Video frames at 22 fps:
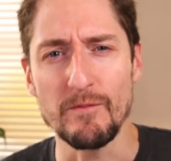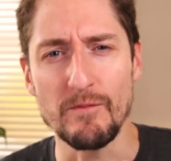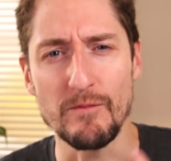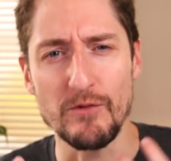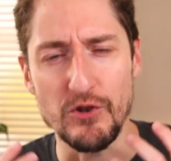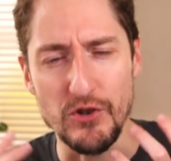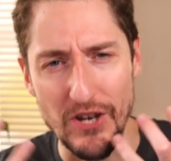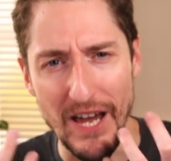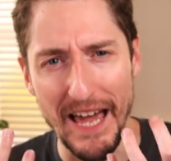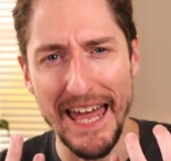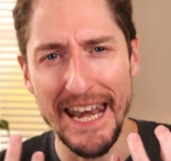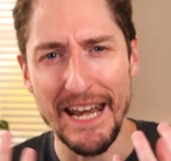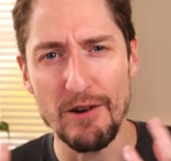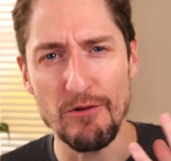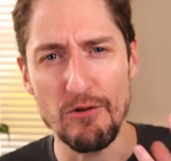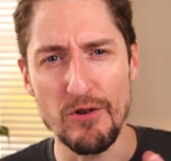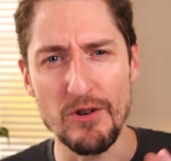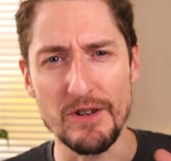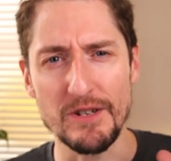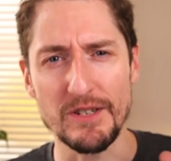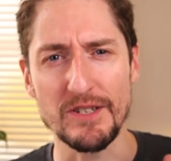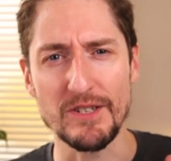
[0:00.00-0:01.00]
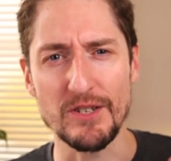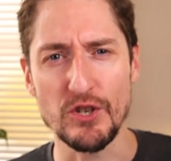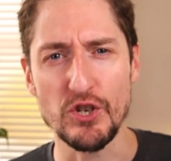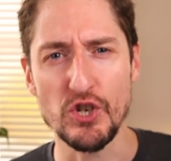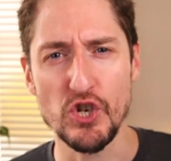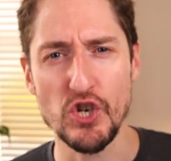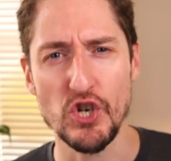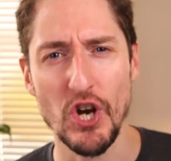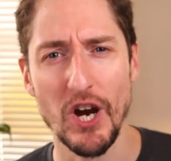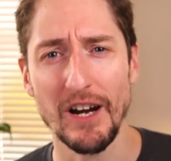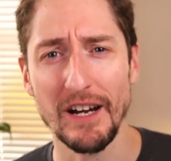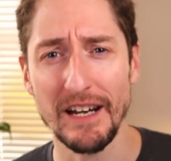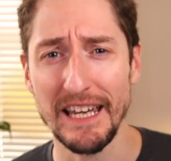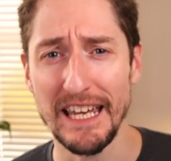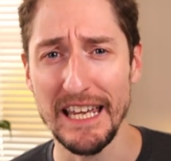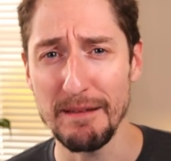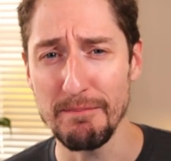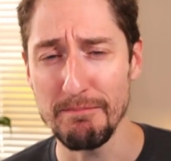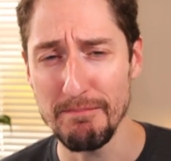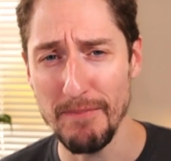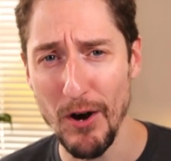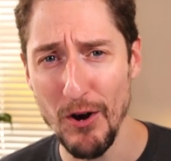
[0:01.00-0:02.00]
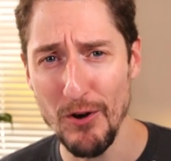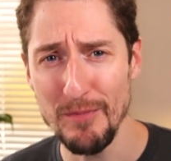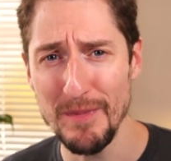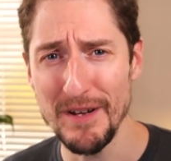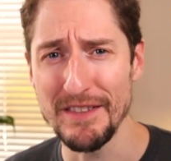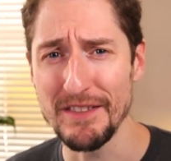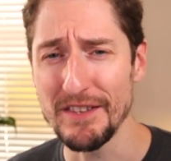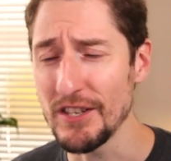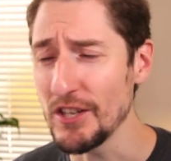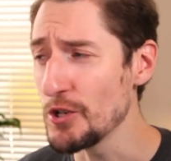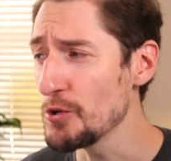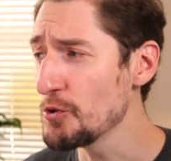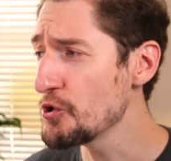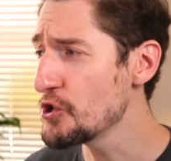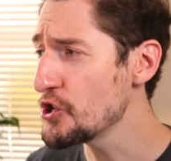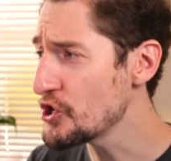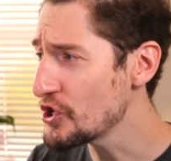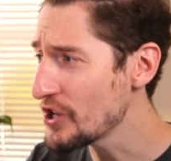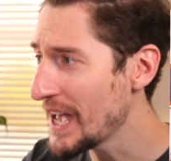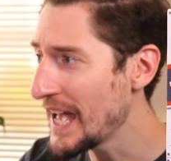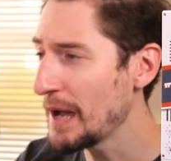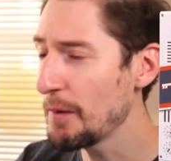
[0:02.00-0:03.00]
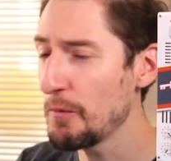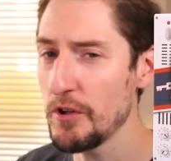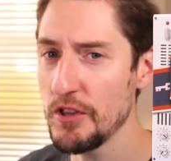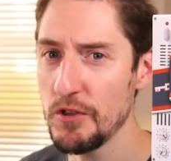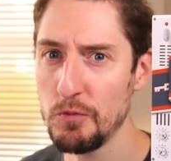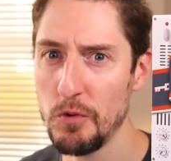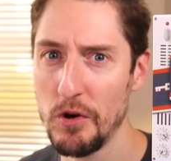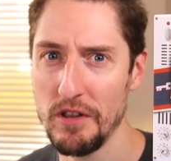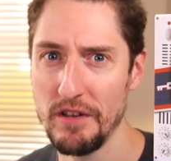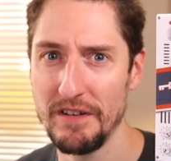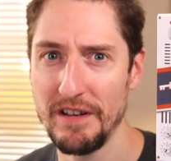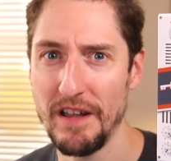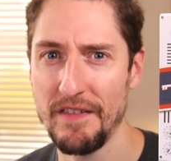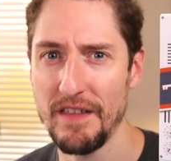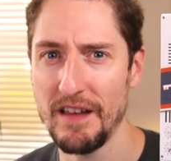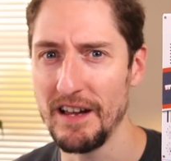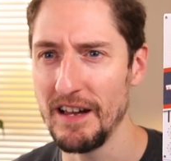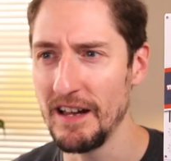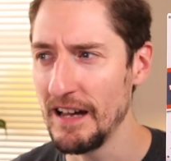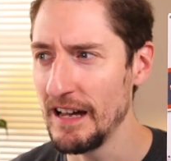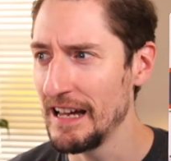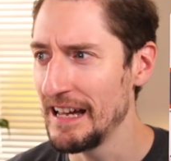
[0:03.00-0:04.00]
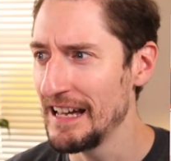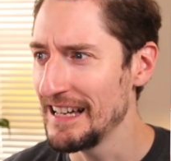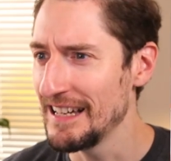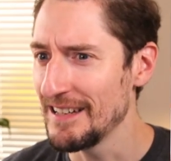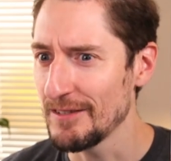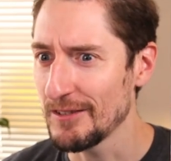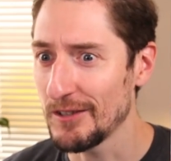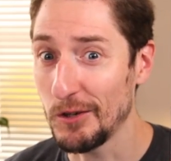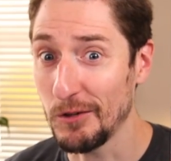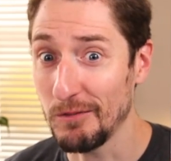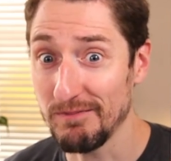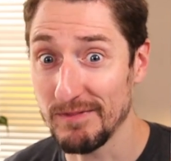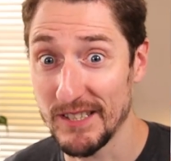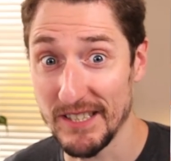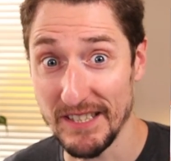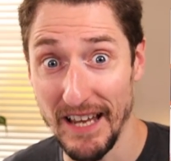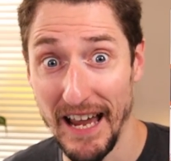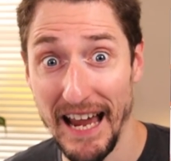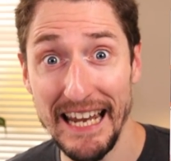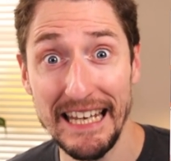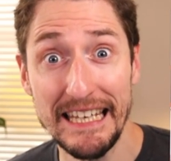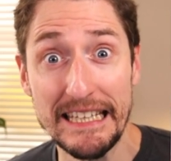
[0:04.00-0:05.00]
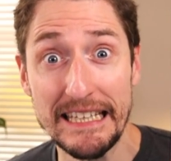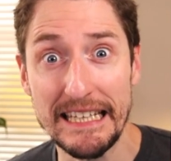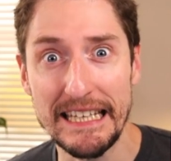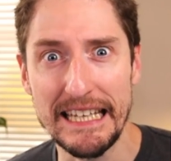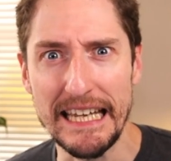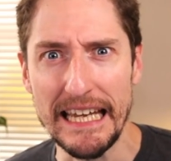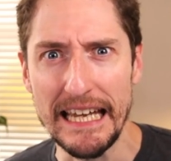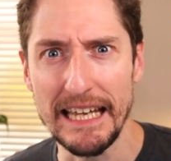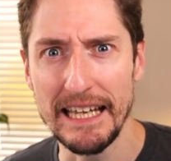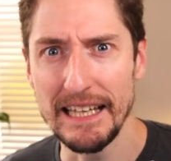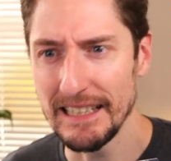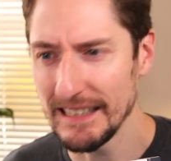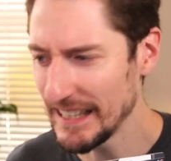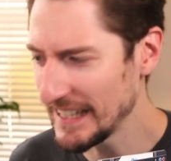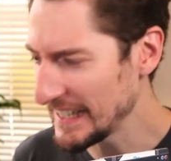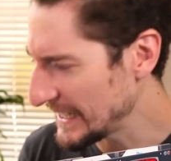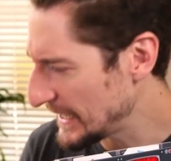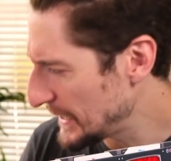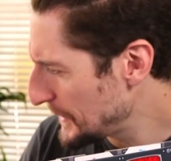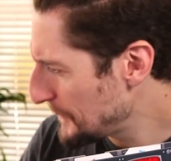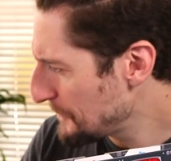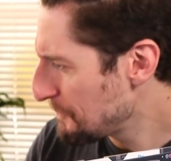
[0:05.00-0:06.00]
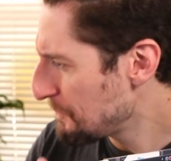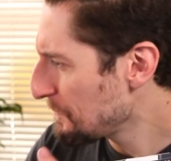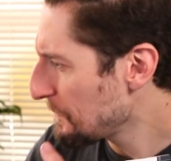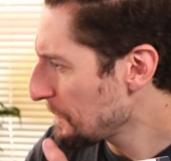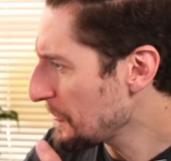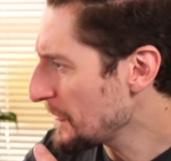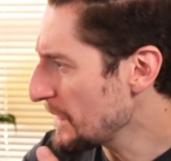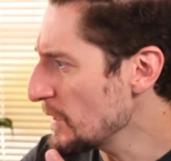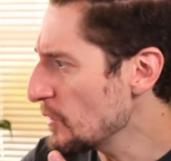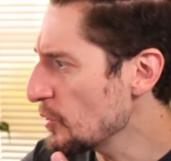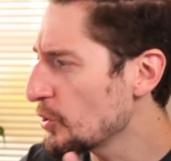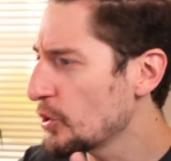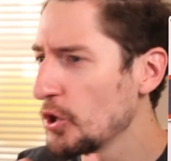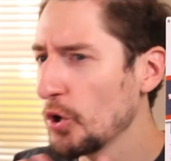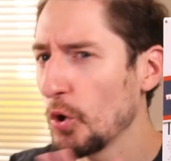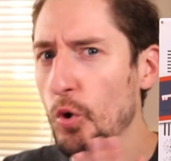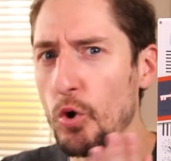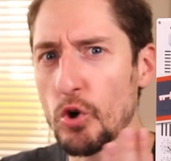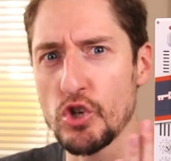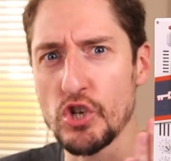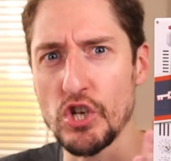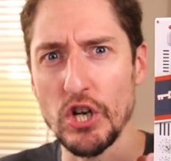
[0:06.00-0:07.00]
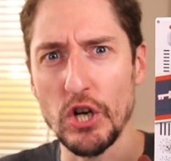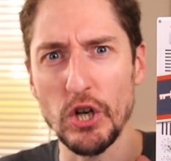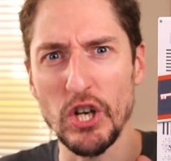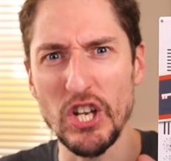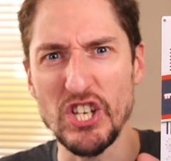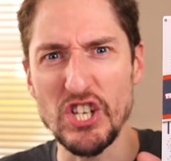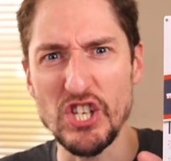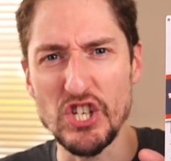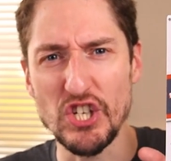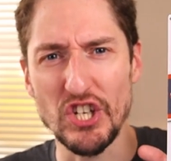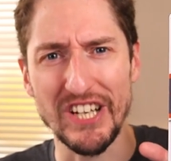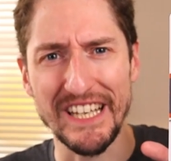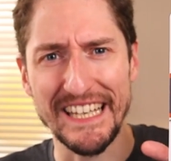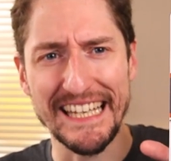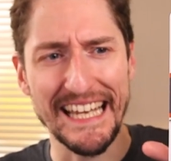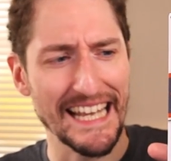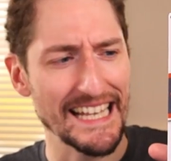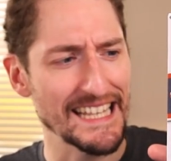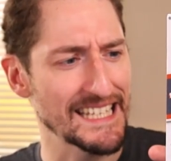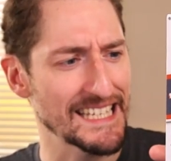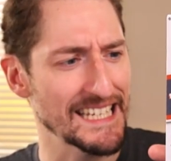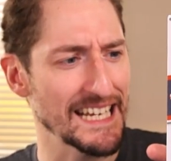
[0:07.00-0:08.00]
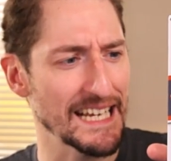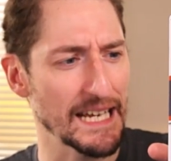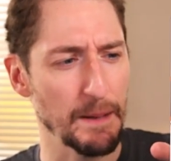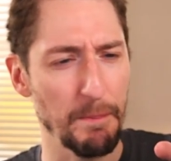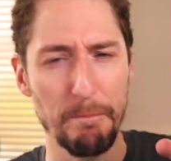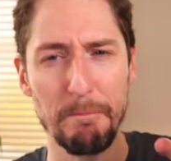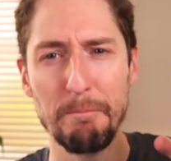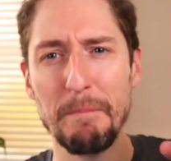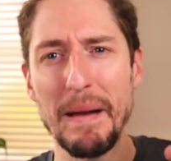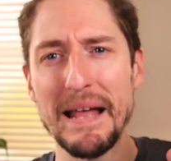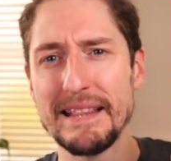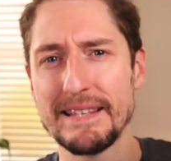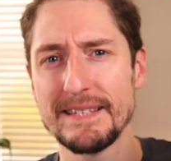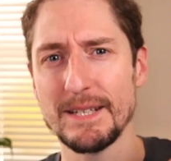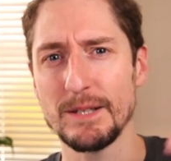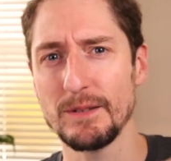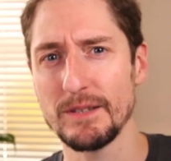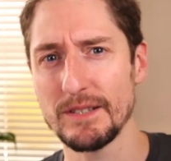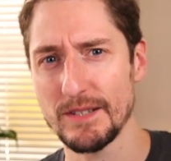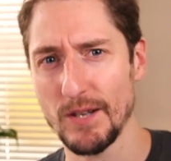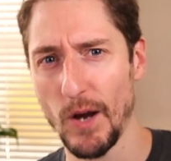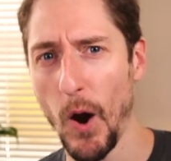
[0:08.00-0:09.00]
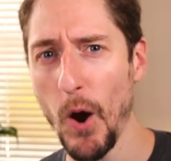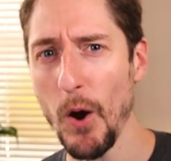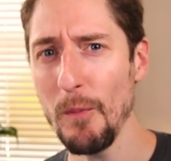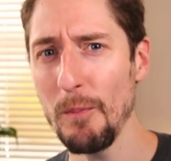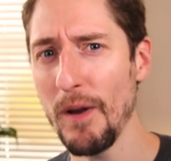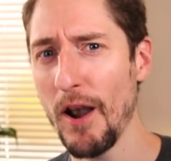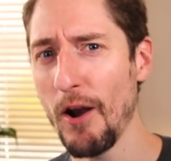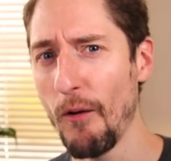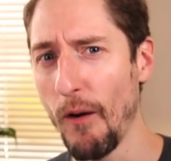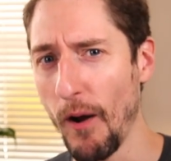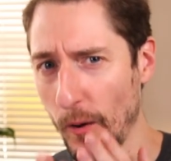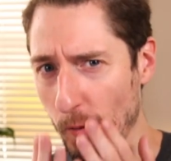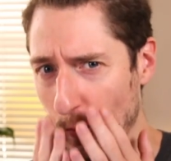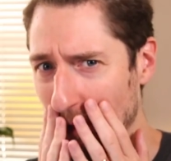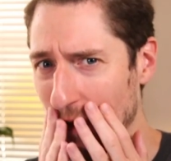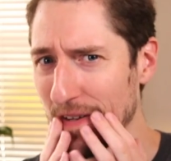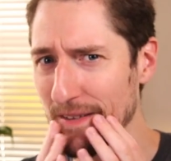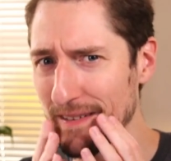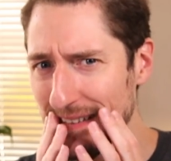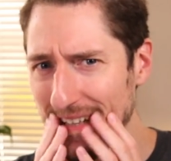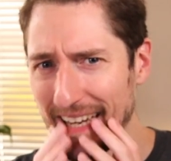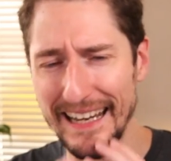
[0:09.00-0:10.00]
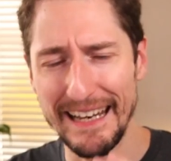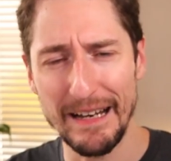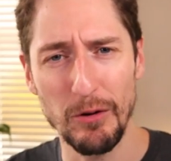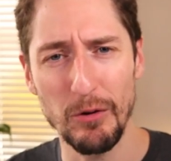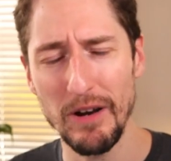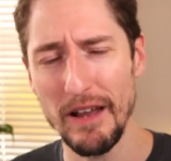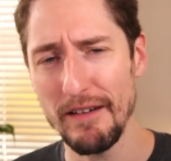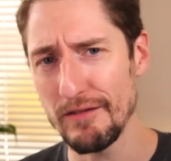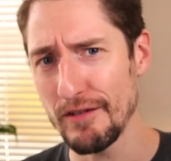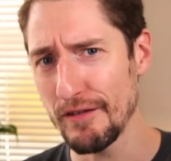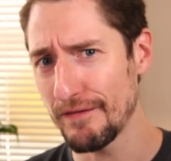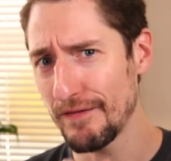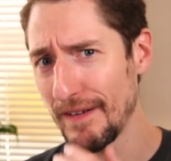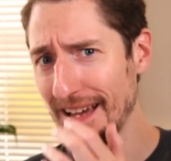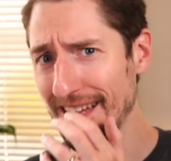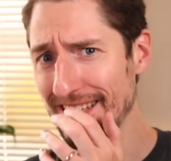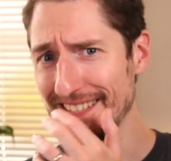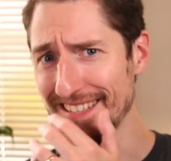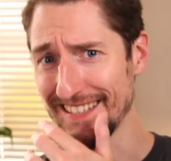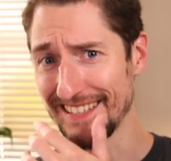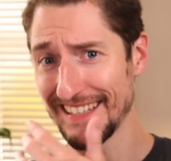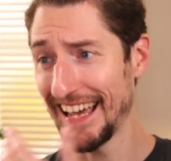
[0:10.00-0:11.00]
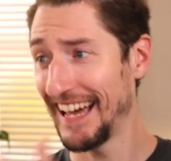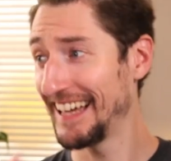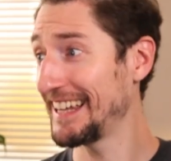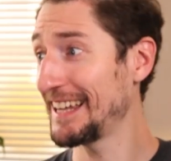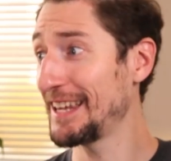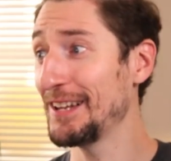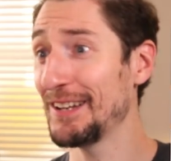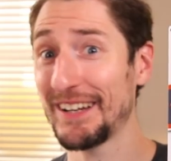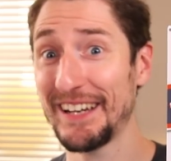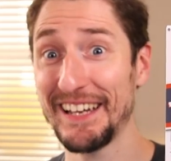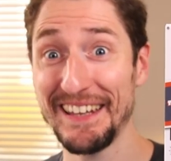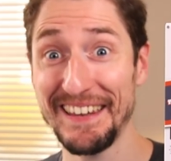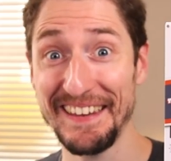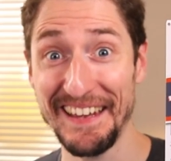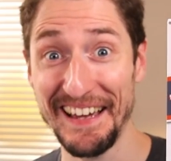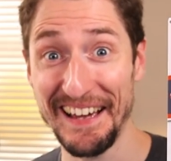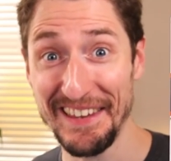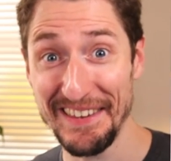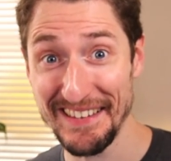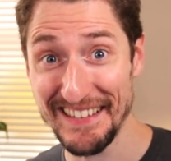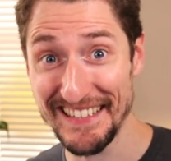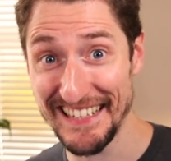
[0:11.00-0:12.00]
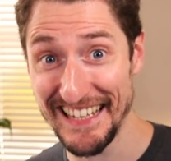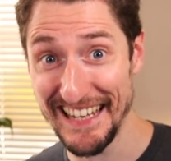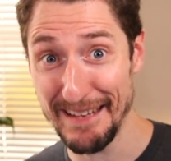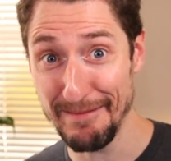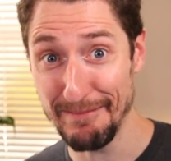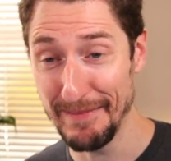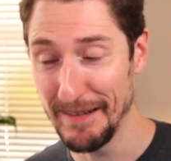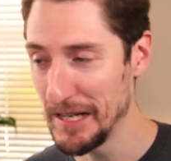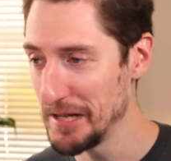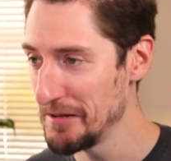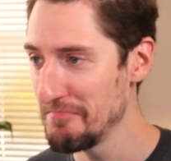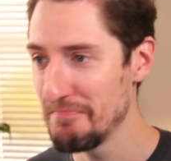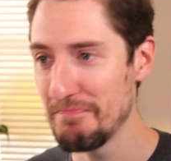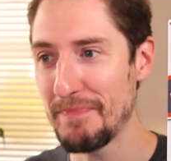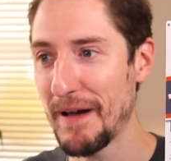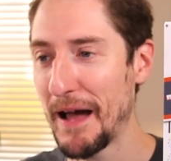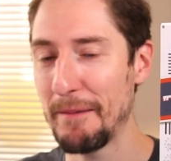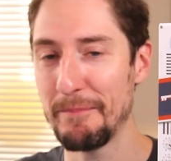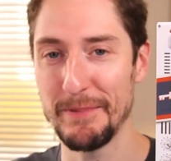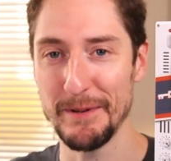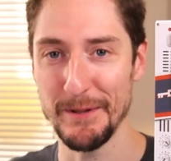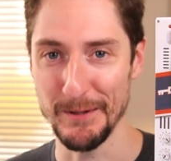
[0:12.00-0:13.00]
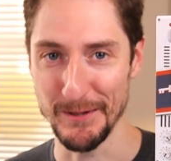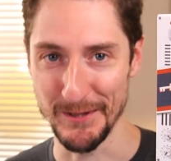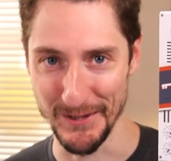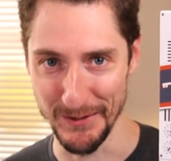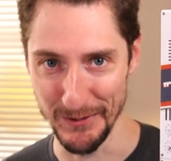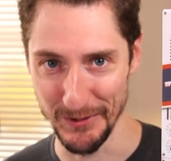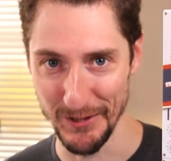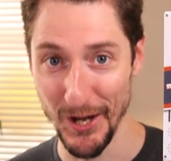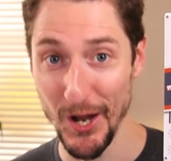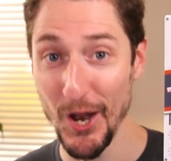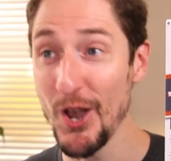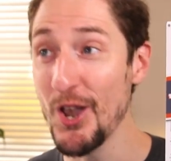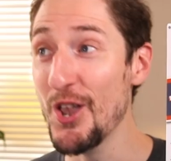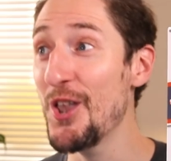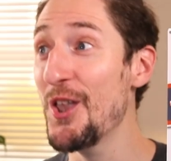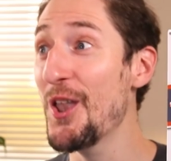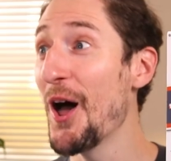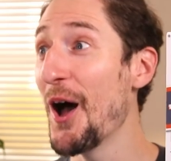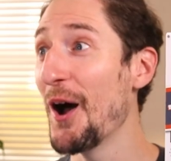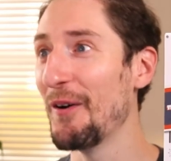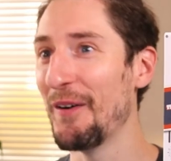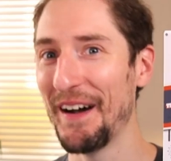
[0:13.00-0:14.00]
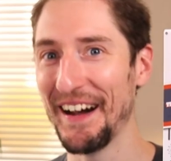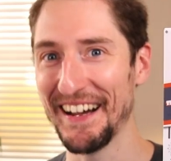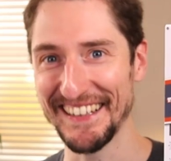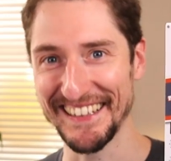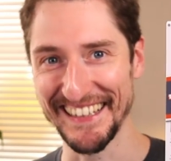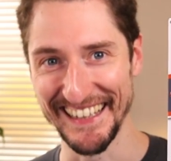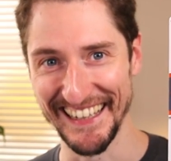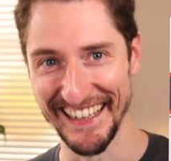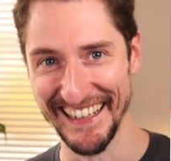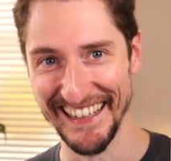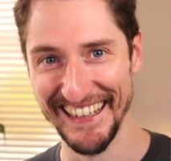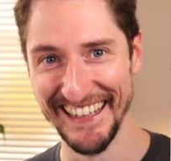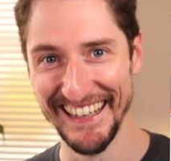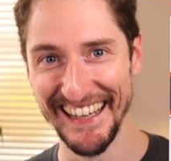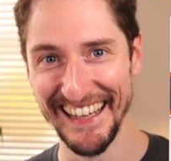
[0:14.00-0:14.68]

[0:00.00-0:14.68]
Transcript: generous, chunky moment that you share with one another silently, like you're gorging on a gigantic mental Toblerone, getting it all over your faces. And then you look at the other team, bamboozled, no idea,